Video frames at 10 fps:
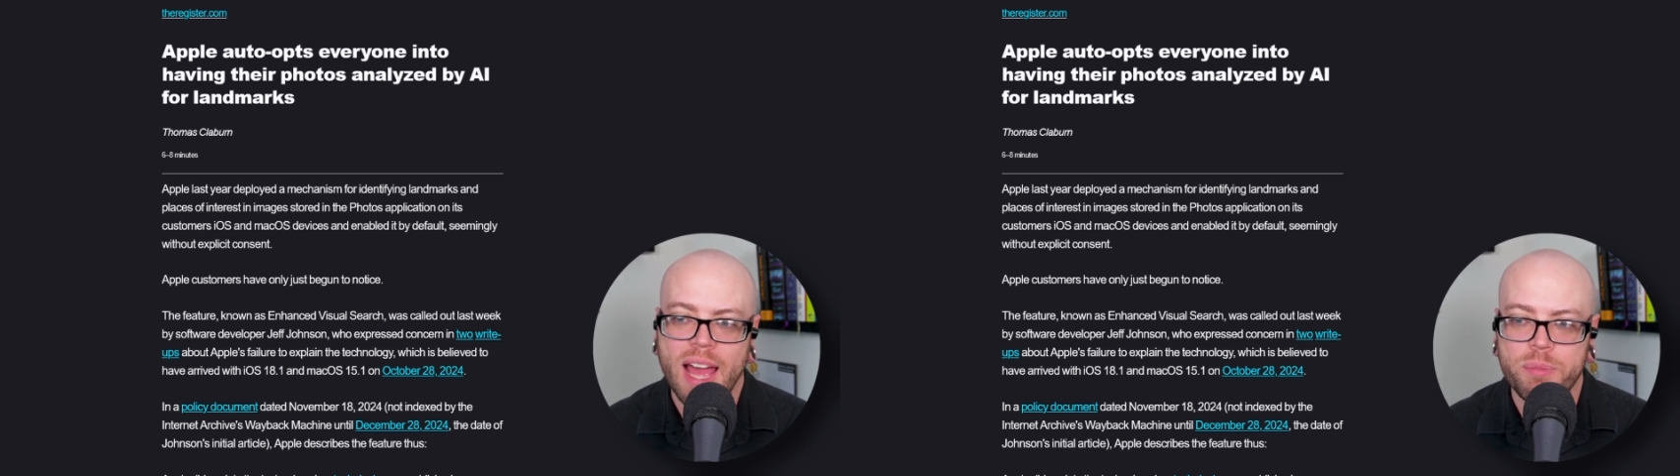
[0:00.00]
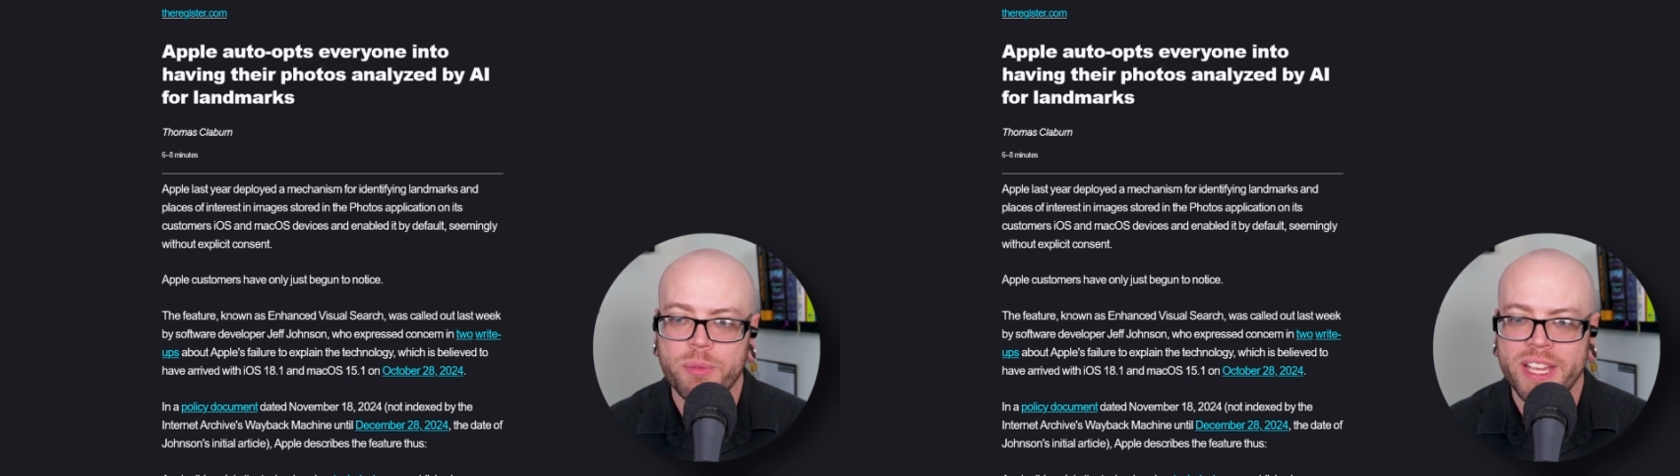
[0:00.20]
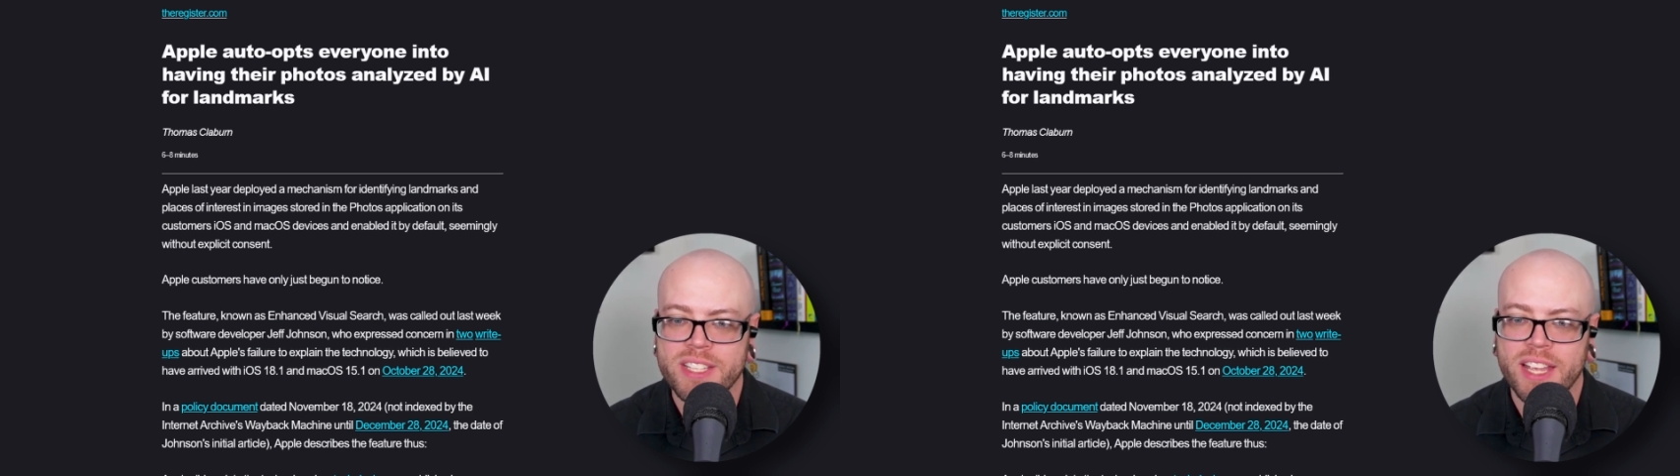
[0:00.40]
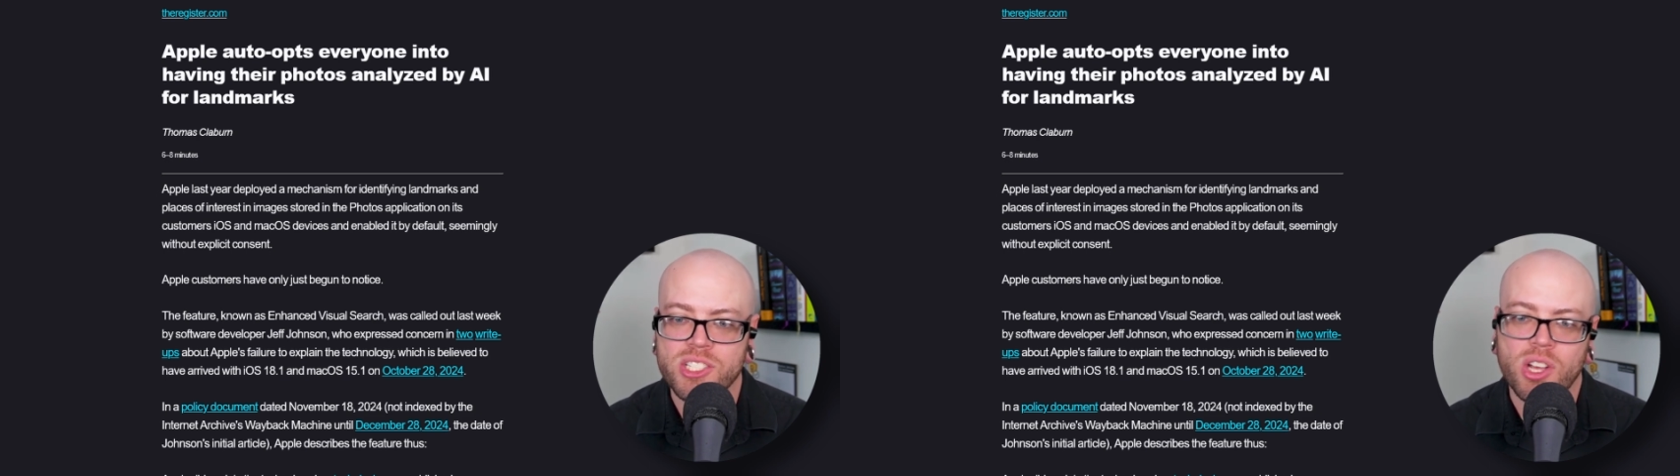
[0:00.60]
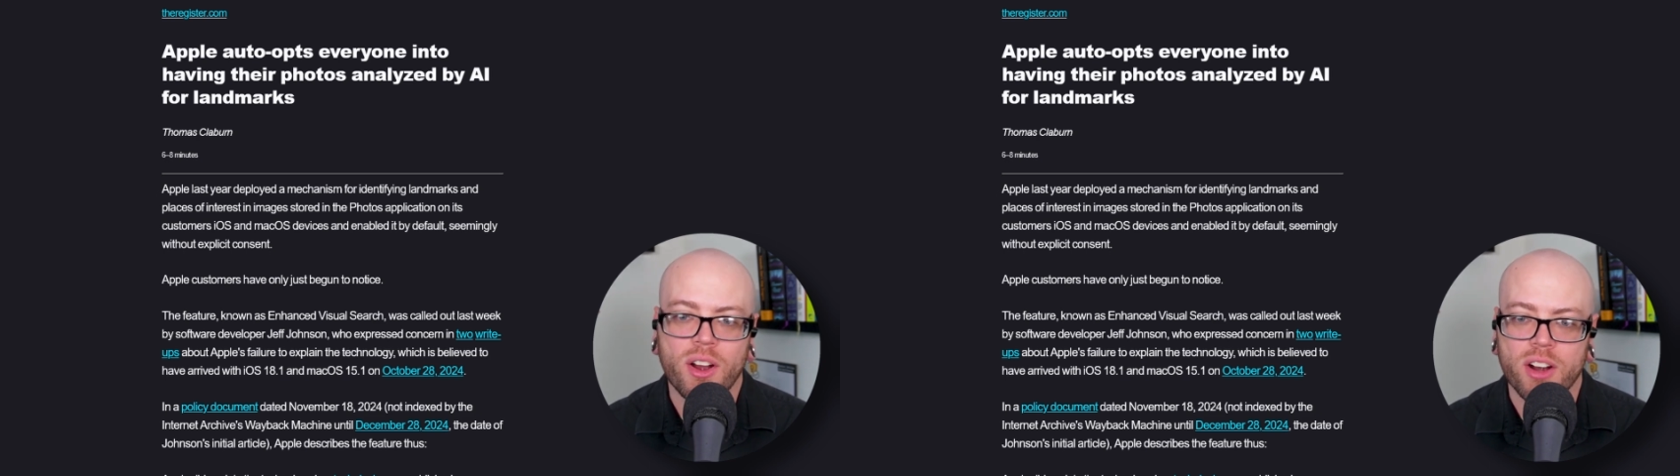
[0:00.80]
Apple
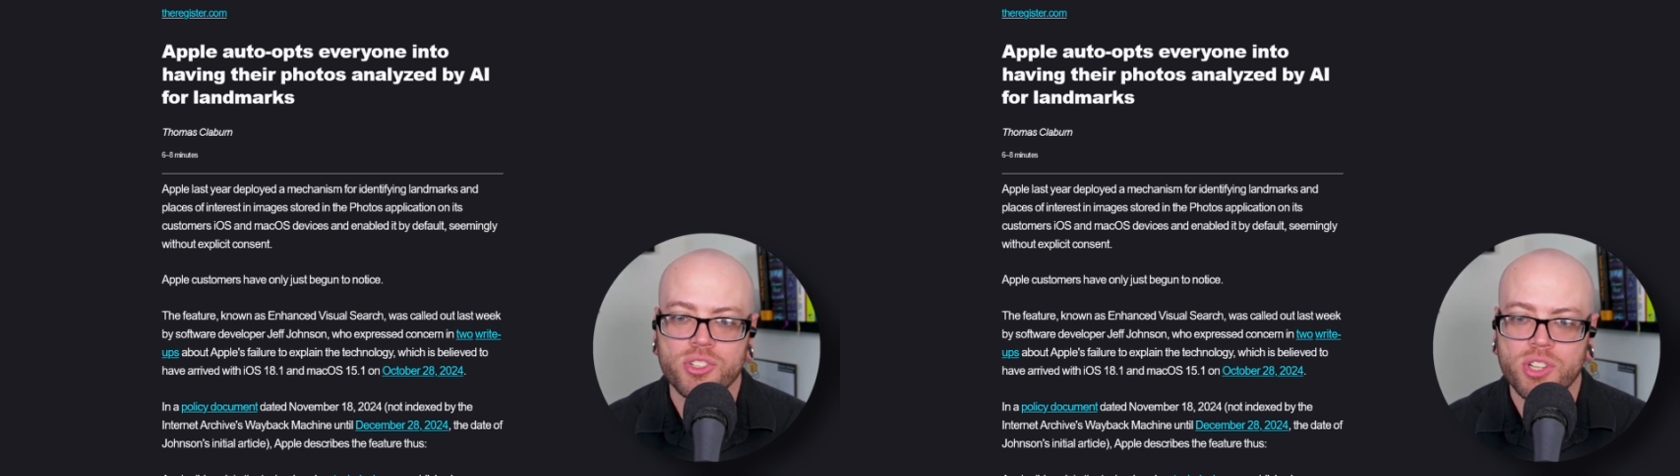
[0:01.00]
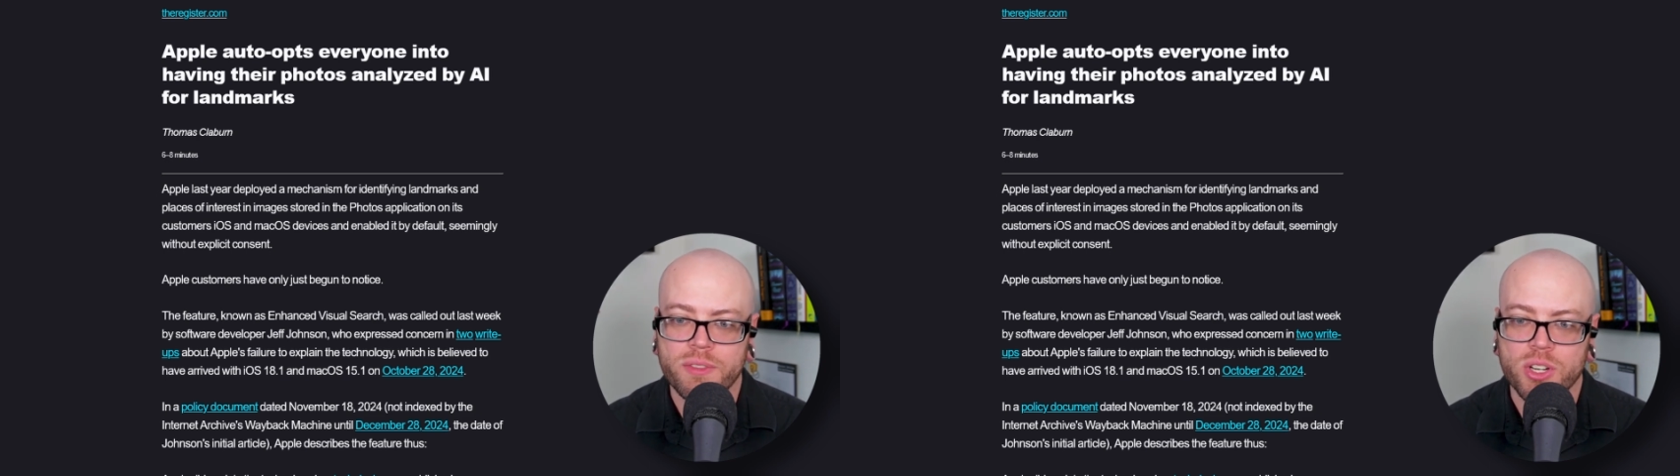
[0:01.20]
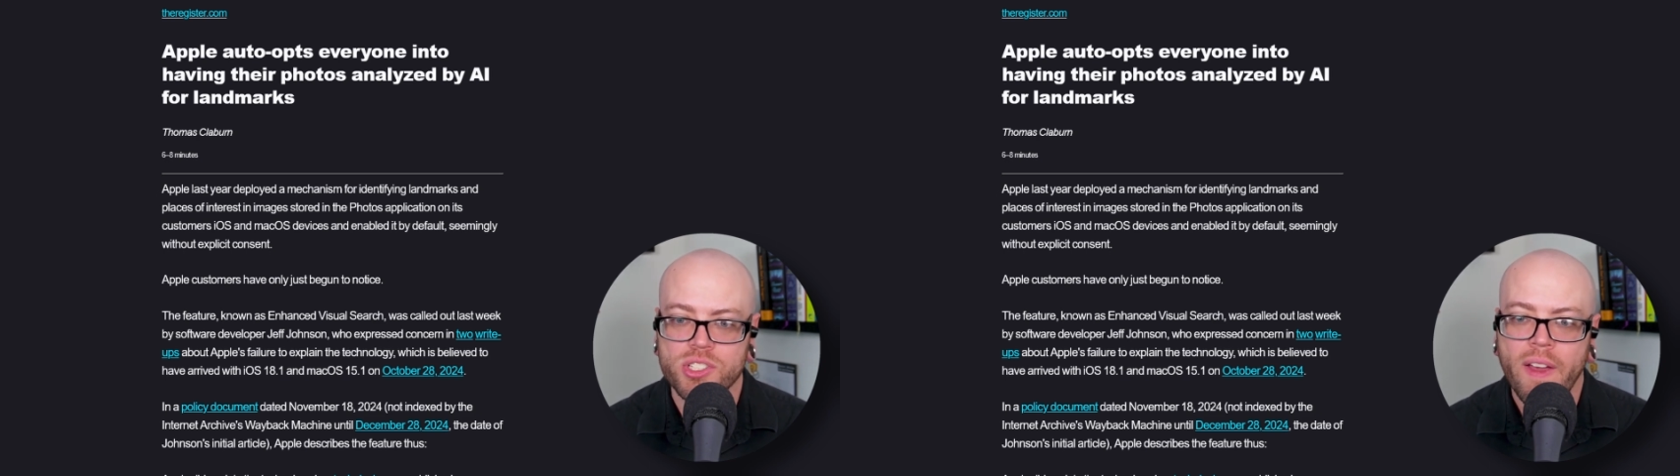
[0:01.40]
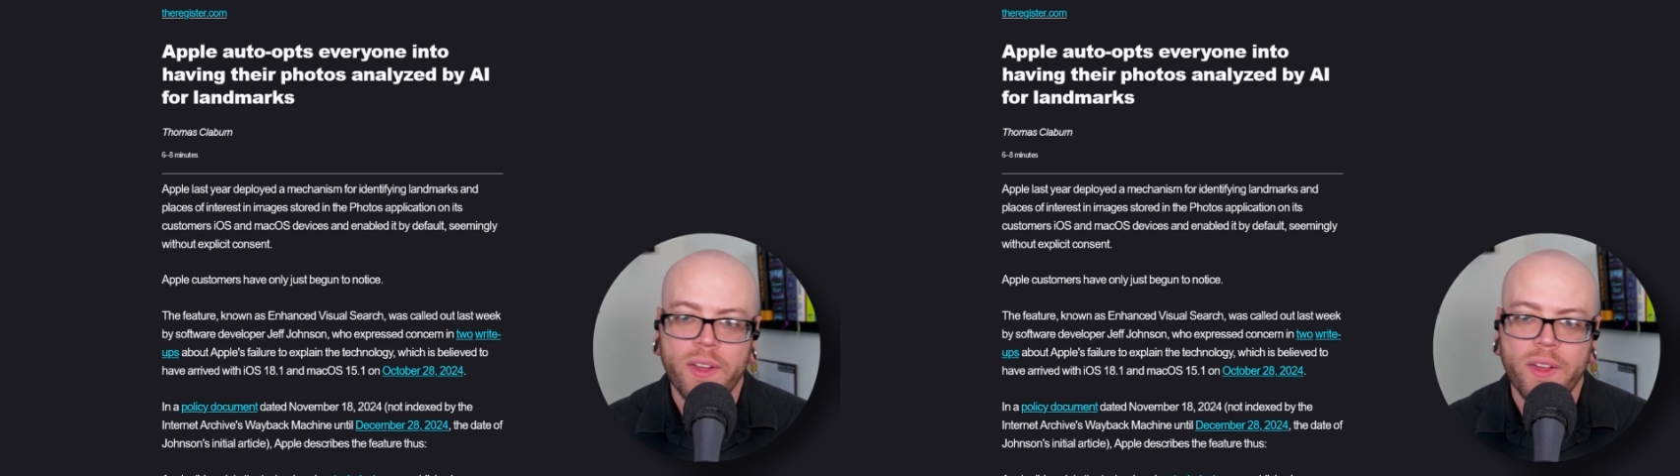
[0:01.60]
maintains on our servers.